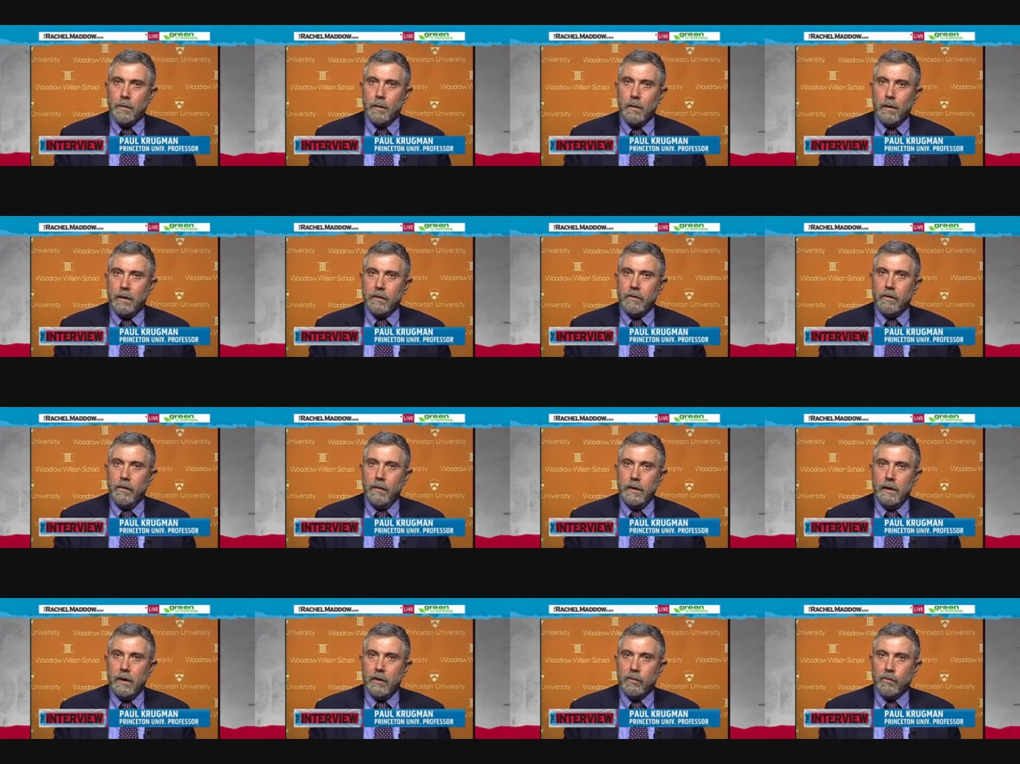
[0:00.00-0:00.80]
You want
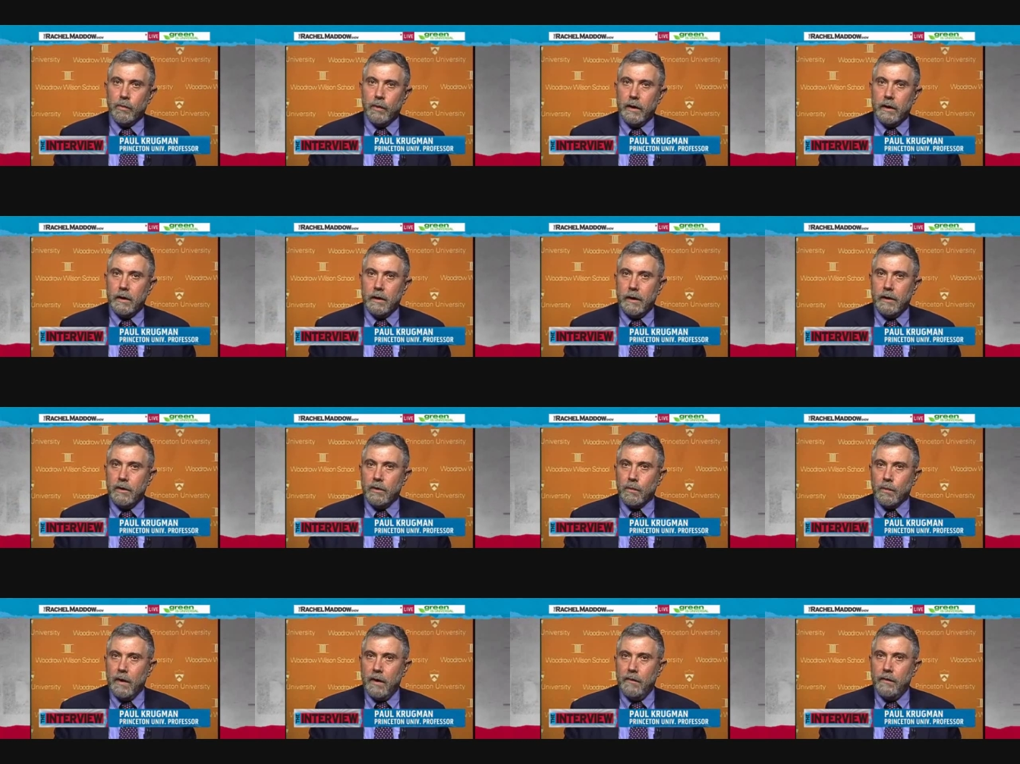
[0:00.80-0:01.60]
something that's real. And
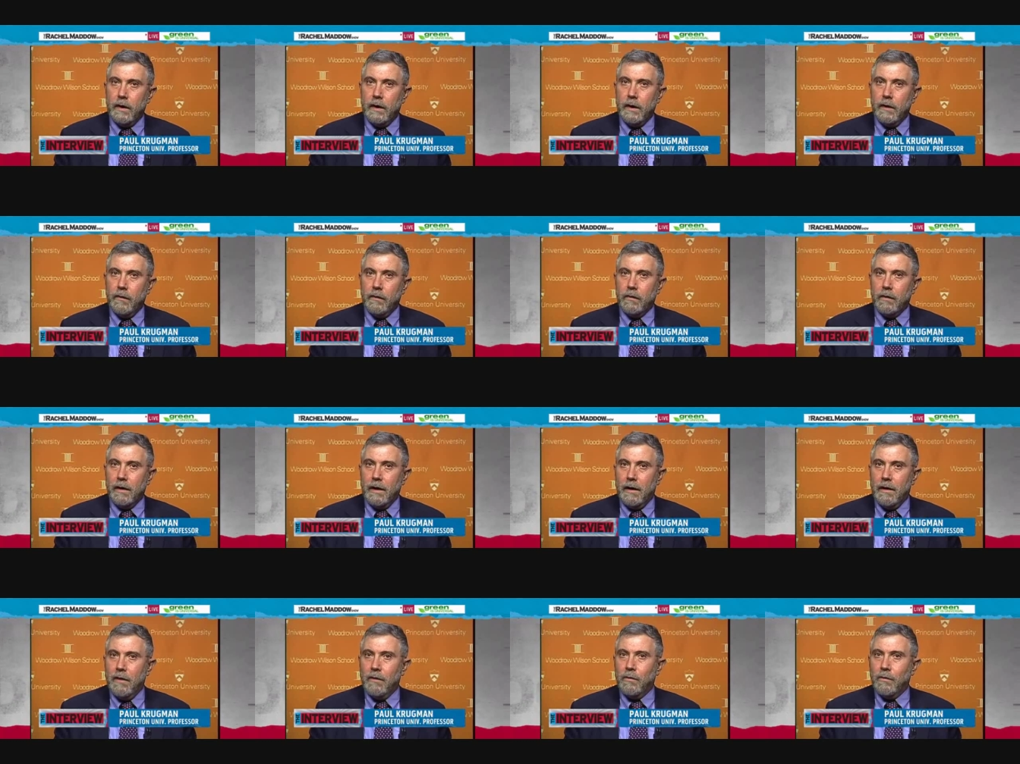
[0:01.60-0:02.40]
derivatives
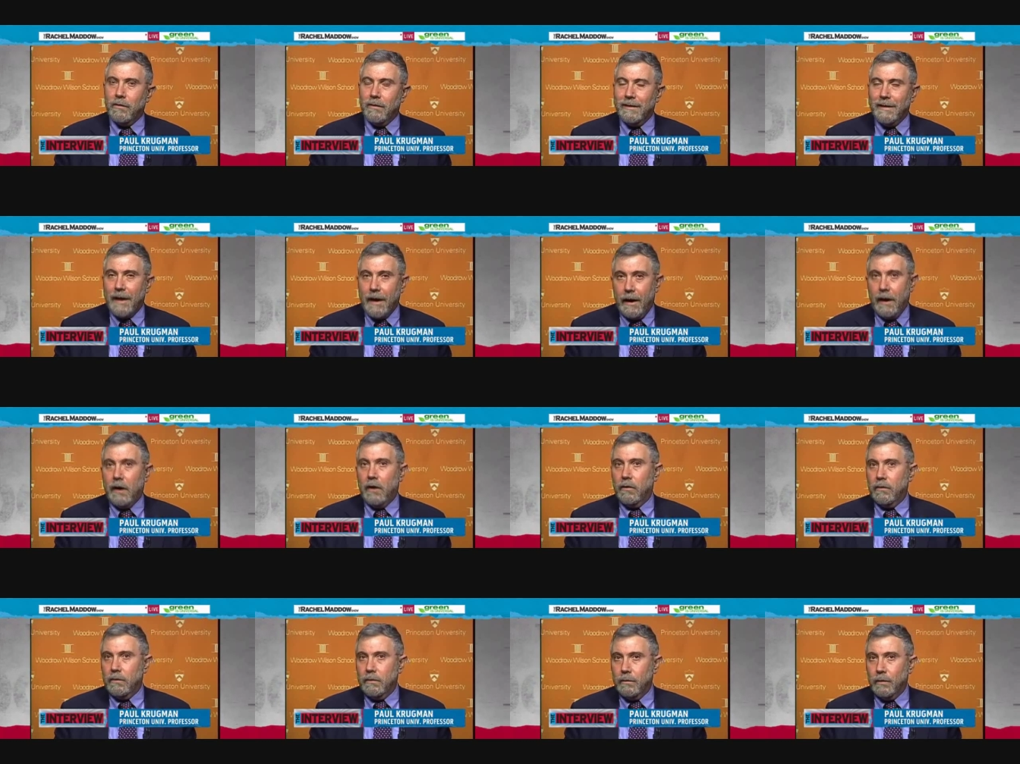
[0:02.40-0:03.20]
is
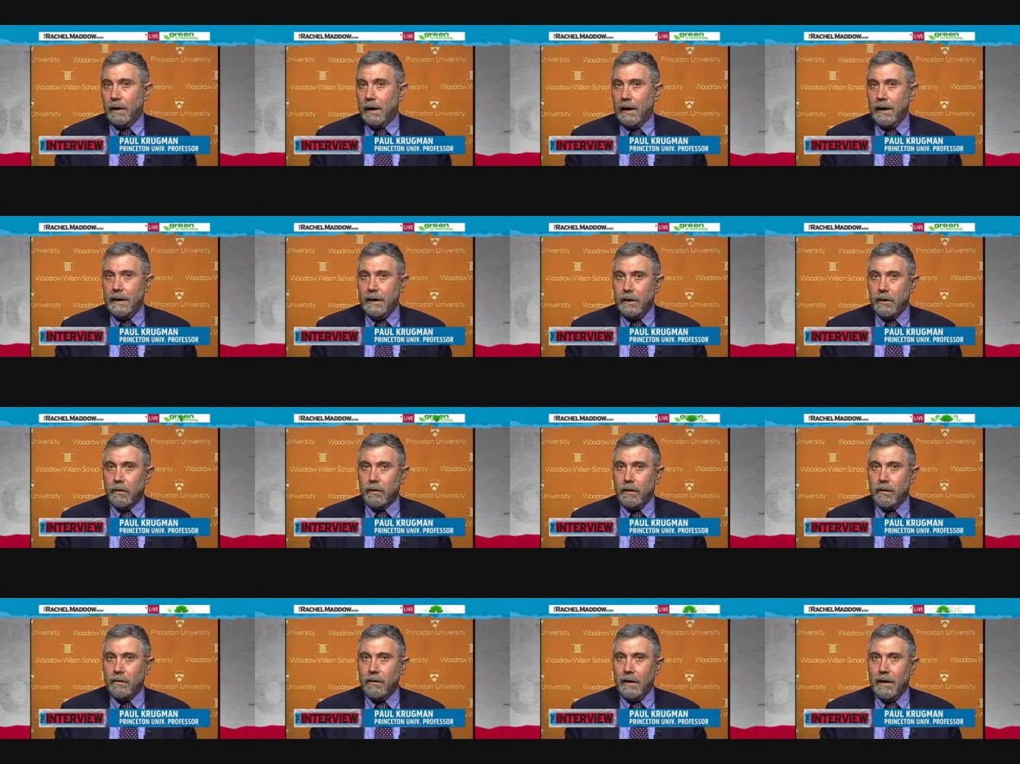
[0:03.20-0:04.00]
now, what I
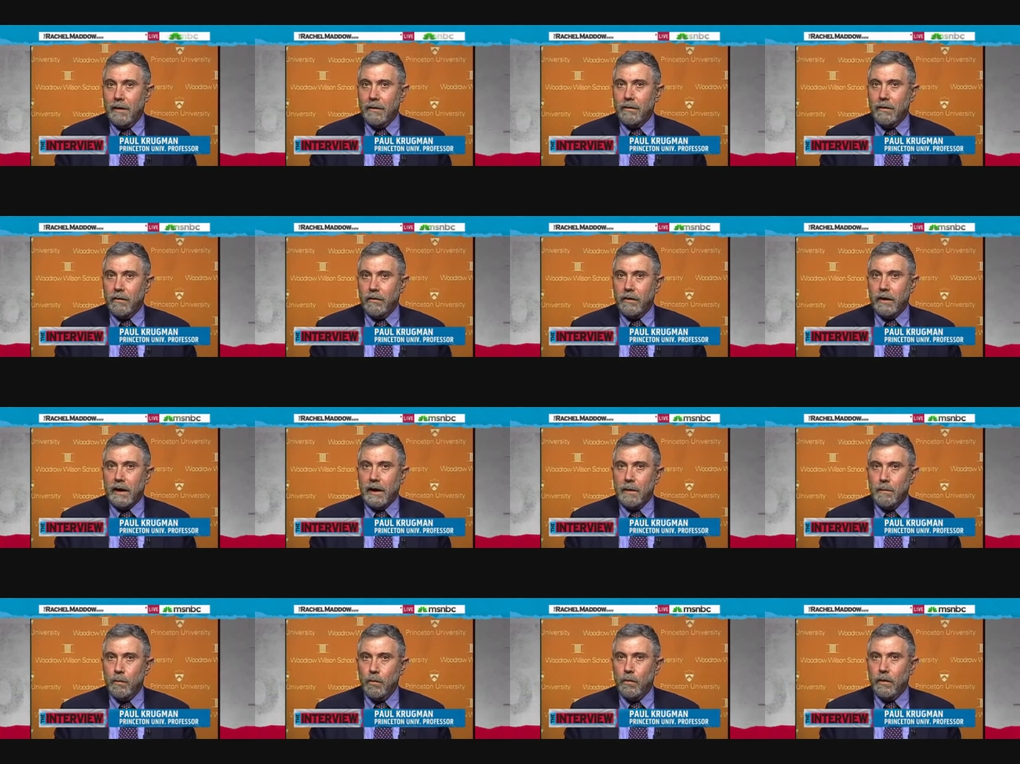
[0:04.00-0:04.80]
hear, is the
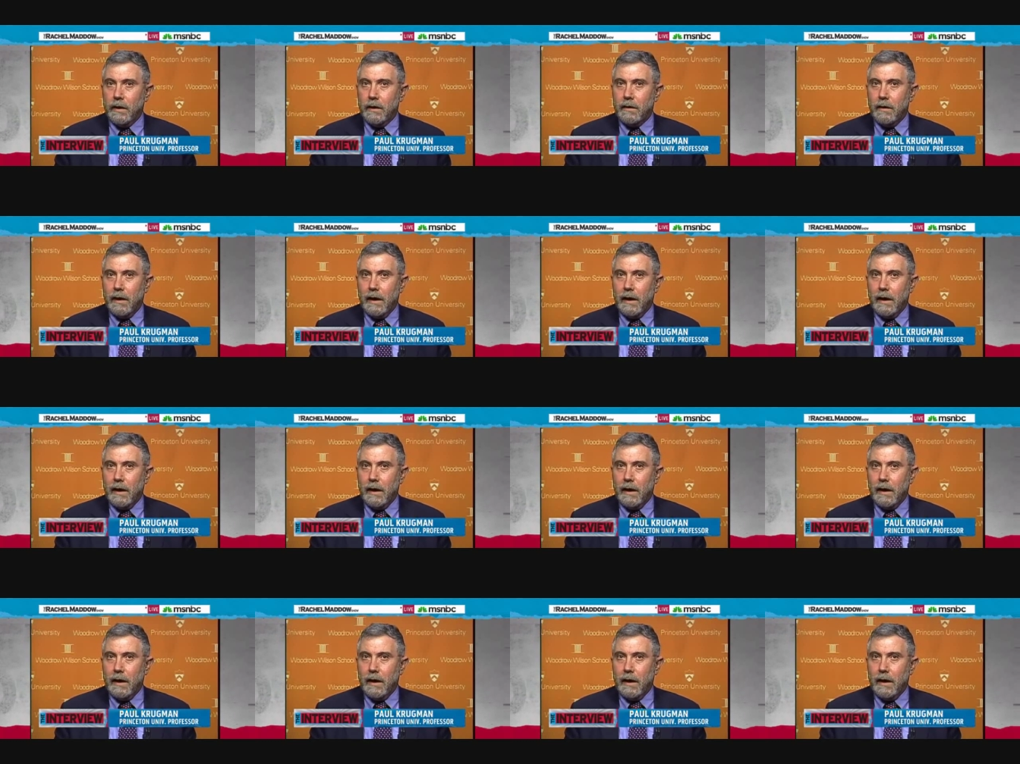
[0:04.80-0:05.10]
sticking point.